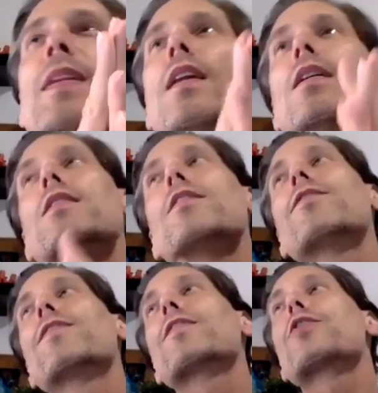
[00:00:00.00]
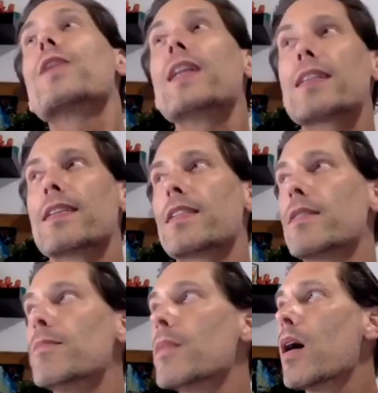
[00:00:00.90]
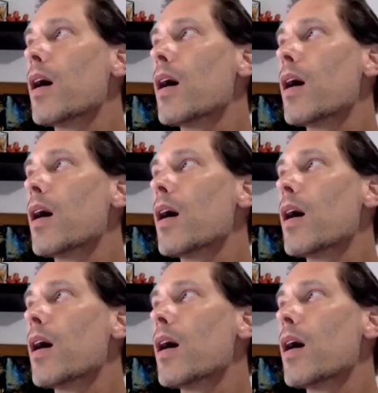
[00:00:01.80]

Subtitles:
lots of criticism